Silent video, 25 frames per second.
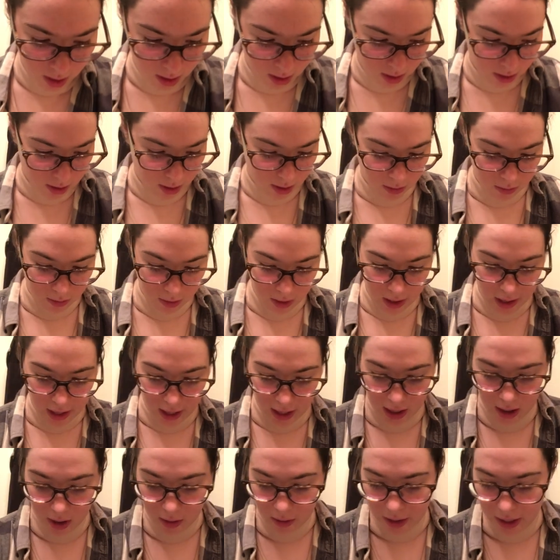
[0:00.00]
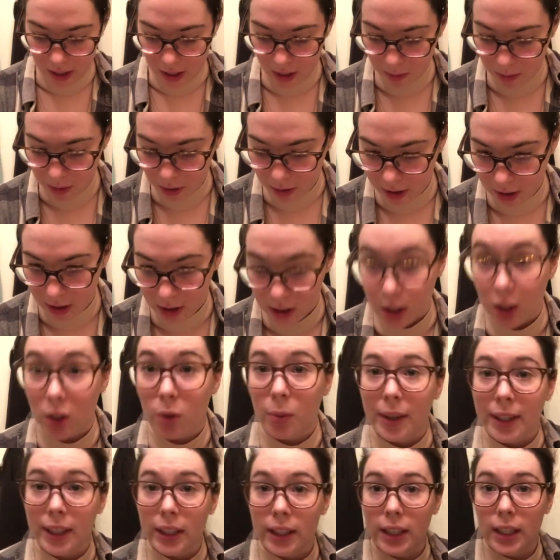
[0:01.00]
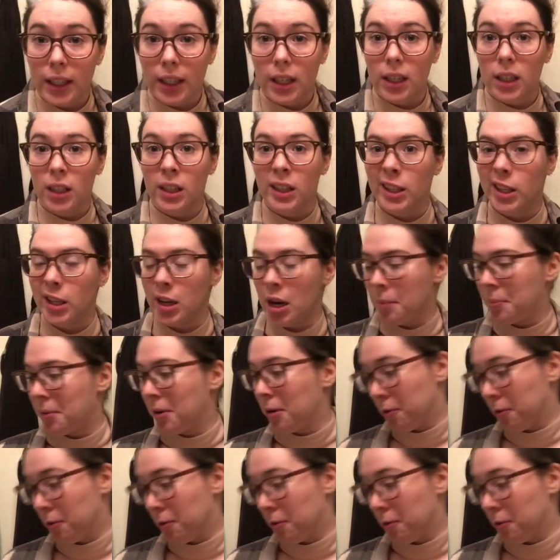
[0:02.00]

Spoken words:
So now I am going to quickly clean up my